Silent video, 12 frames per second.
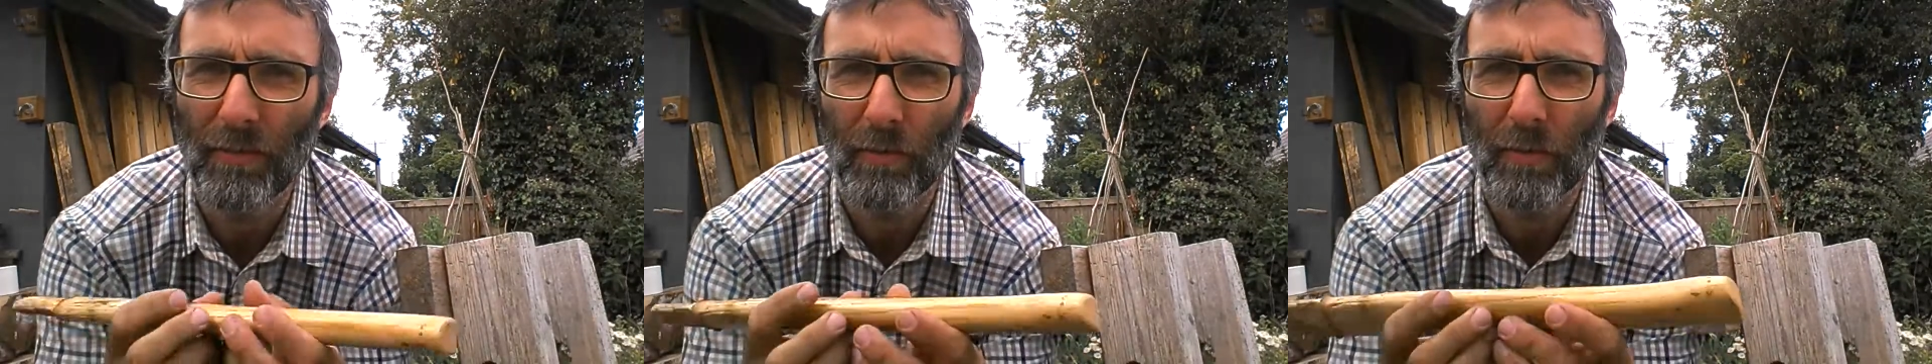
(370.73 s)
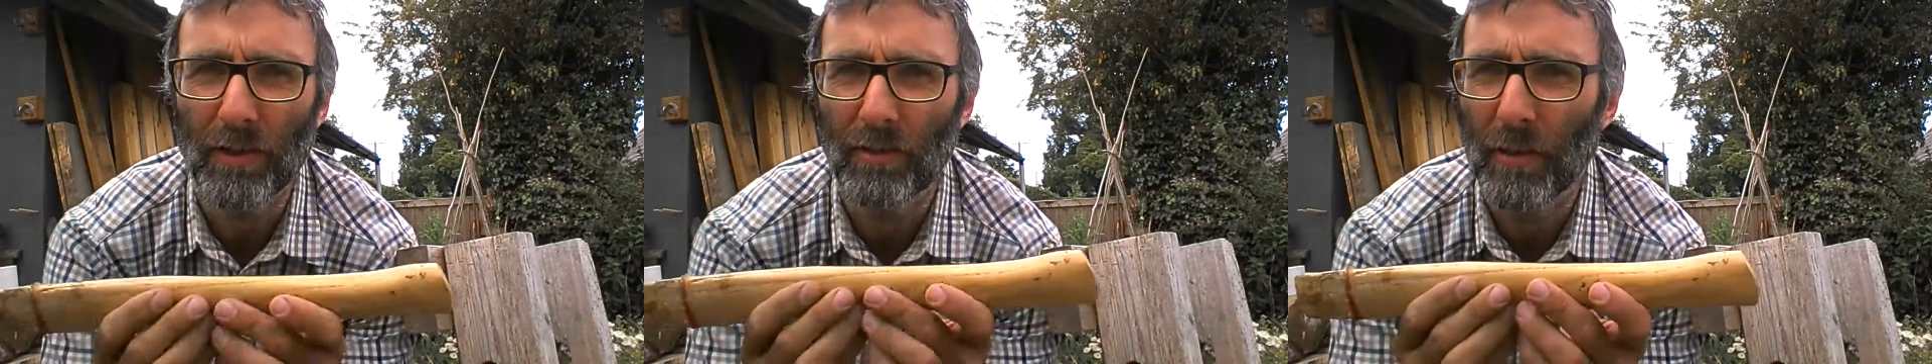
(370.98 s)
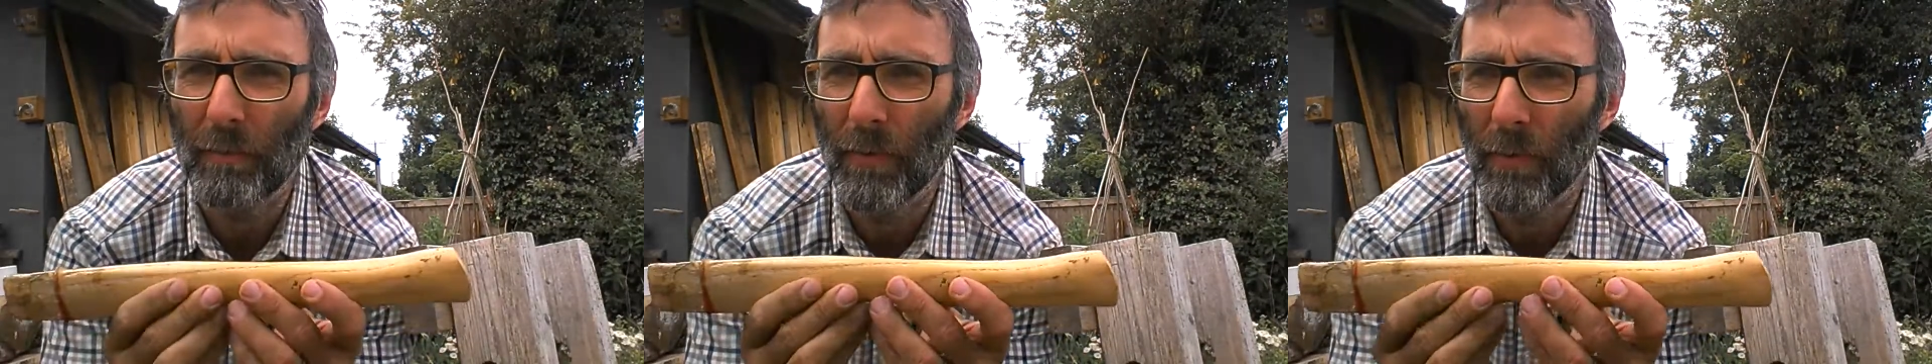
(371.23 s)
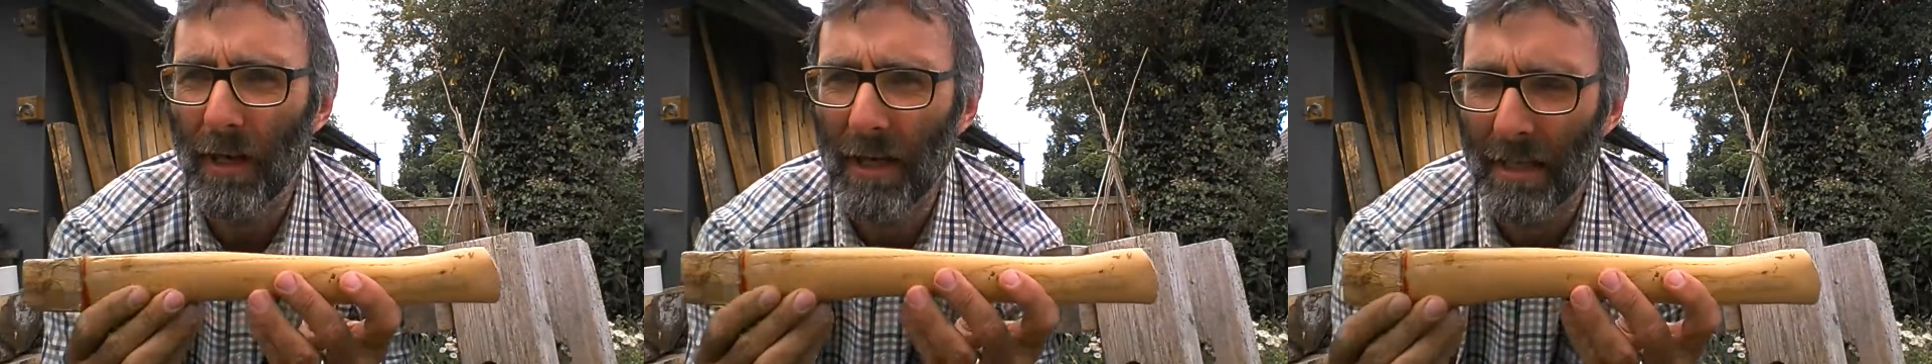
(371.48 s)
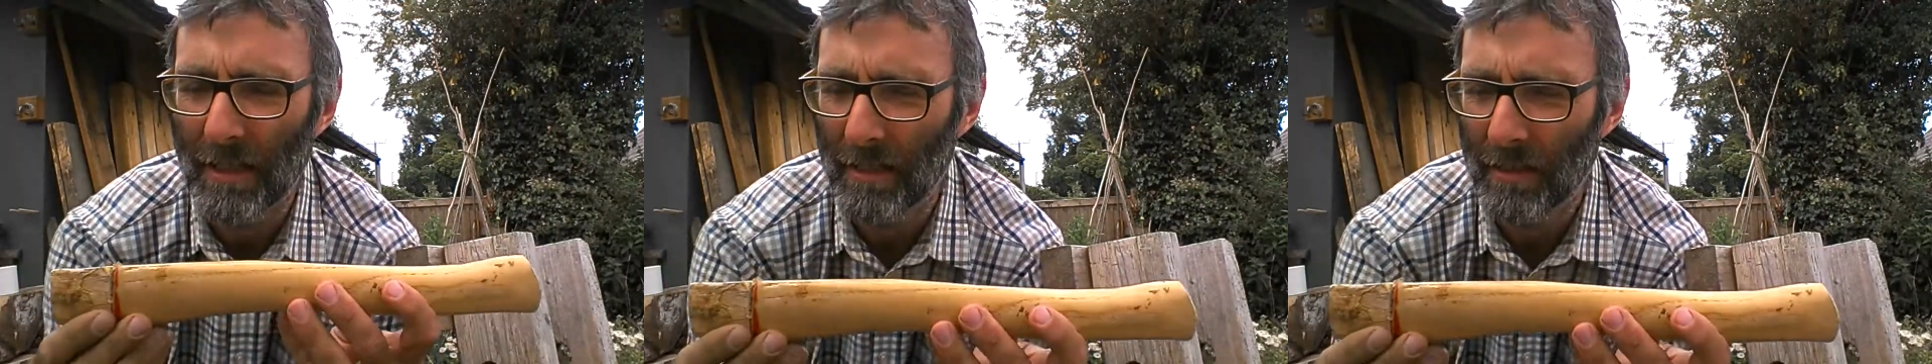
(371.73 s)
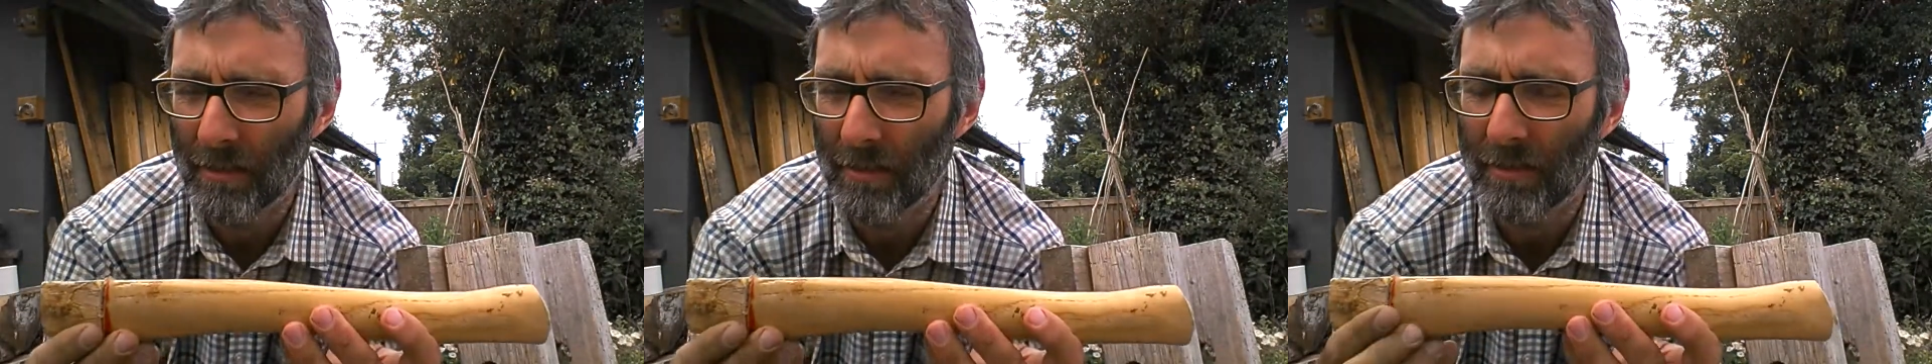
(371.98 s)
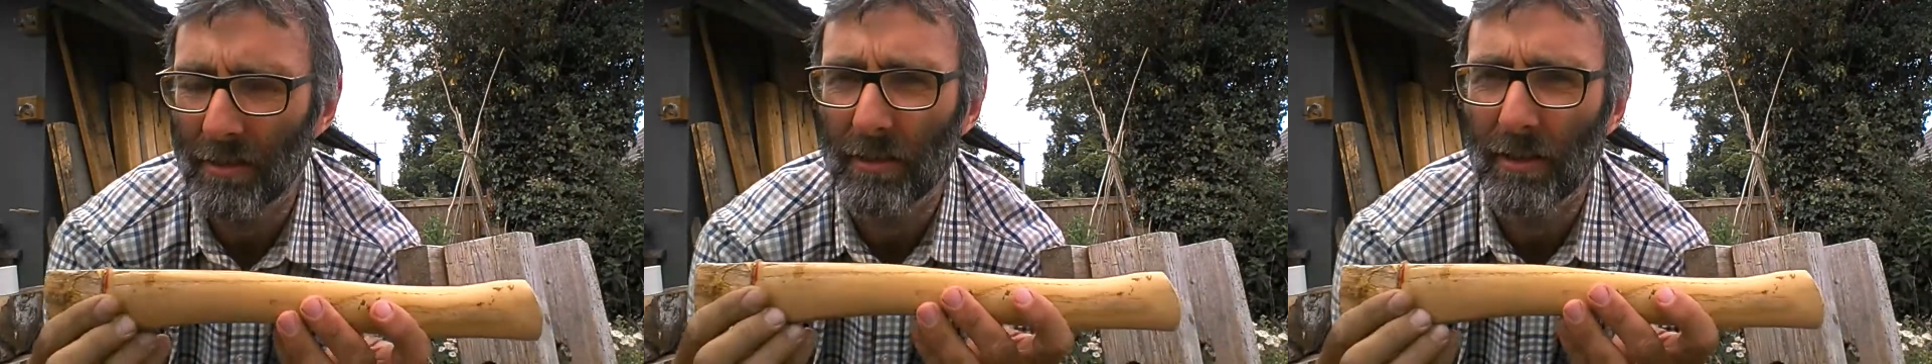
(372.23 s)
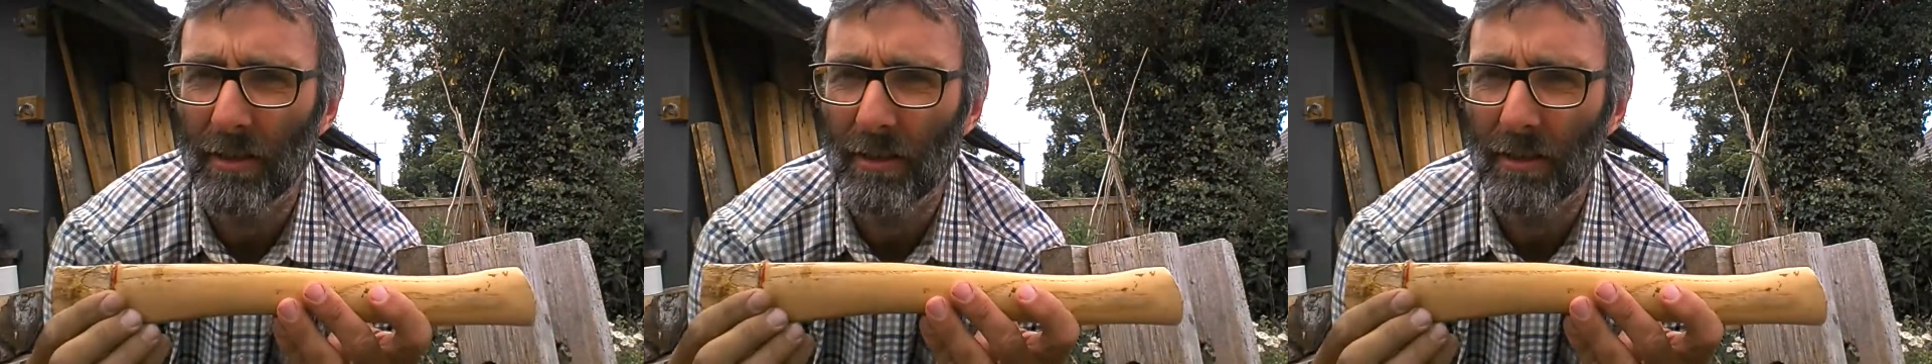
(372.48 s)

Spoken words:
that we strip away that's